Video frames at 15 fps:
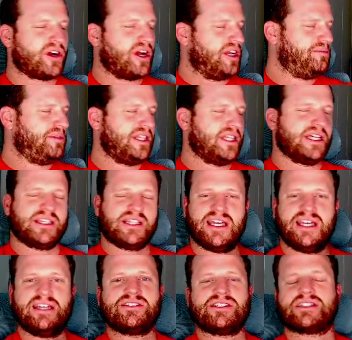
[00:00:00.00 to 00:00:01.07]
It'd be the
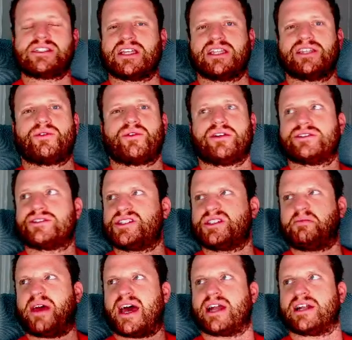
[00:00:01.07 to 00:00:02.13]
easiest thing in the world just to
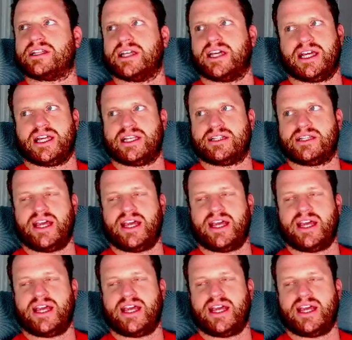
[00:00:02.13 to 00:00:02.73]
paddle in